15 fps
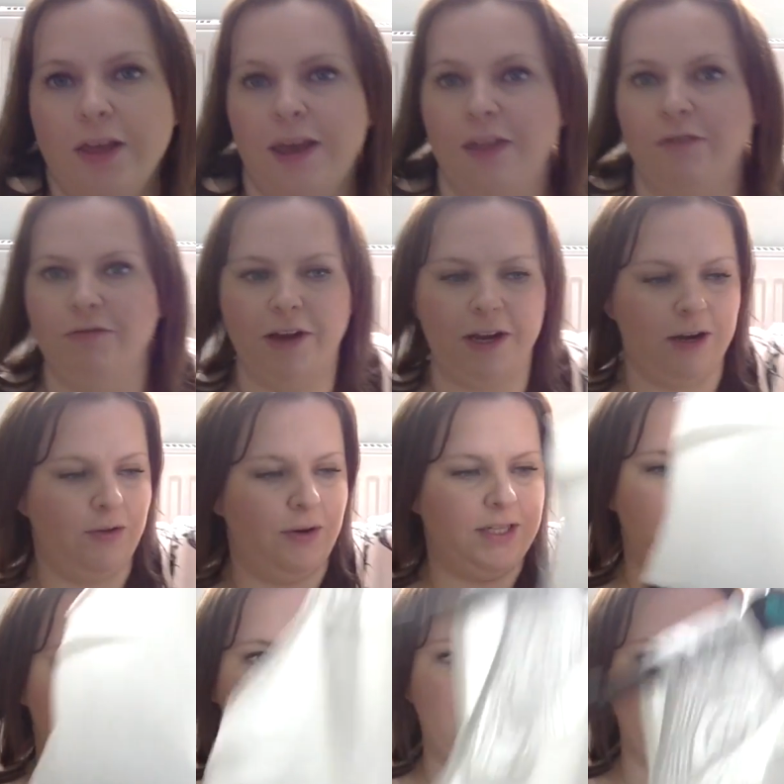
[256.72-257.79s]
Get the really
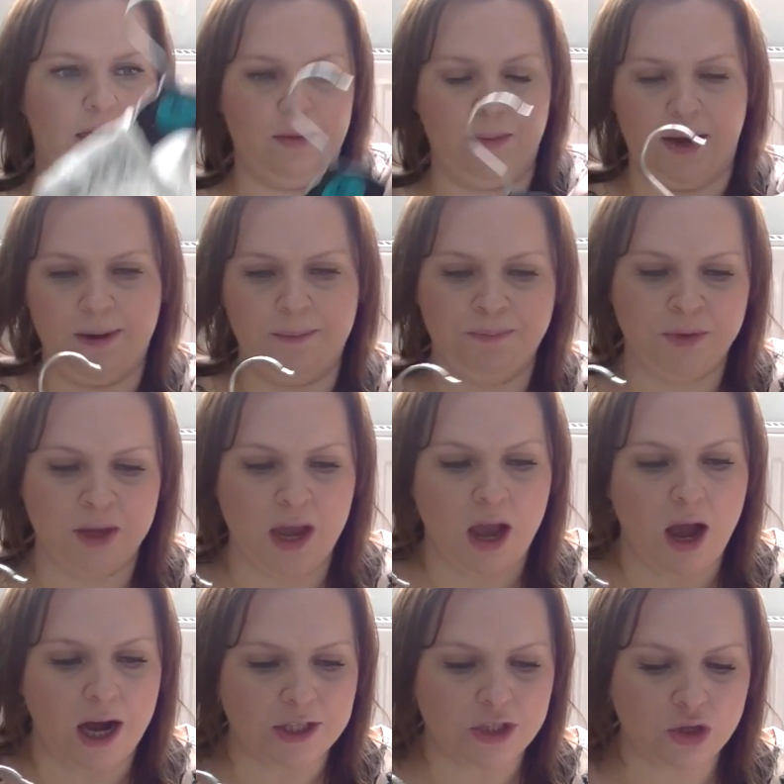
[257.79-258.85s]
noisy bag out of the way.
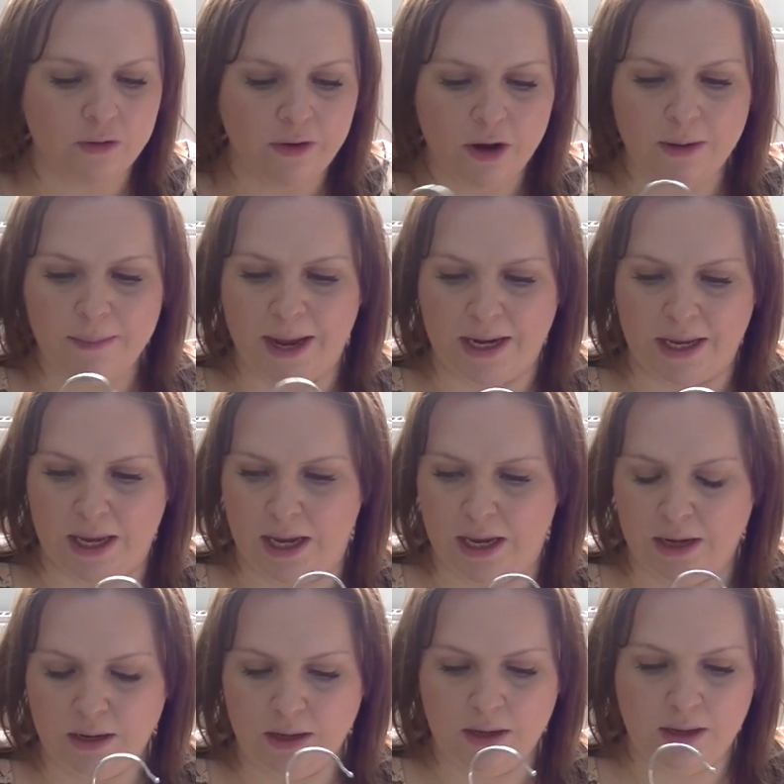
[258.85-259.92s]
I saw it on a
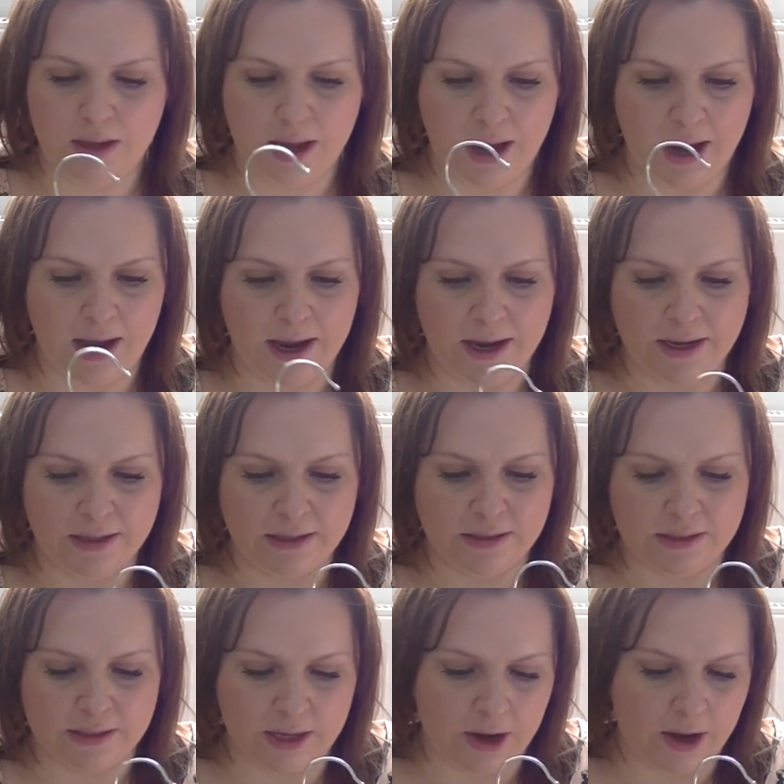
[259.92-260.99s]
mannequin,
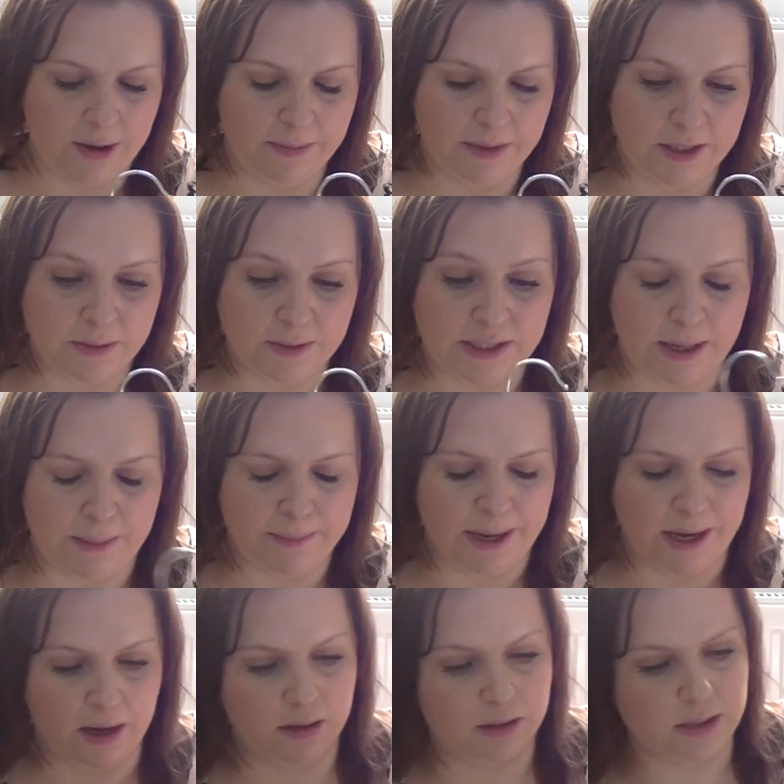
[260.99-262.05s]
and this was
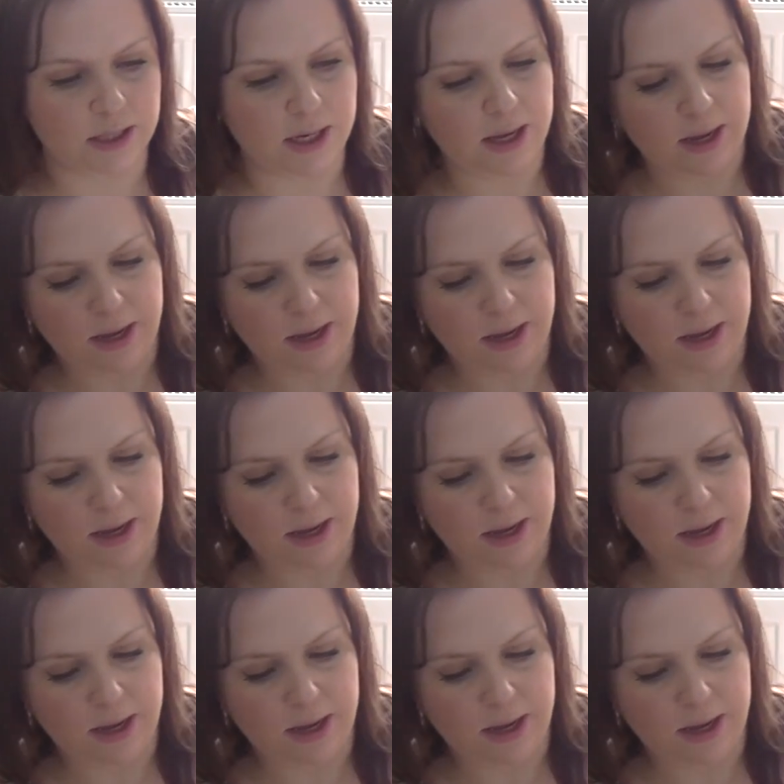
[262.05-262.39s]
£10,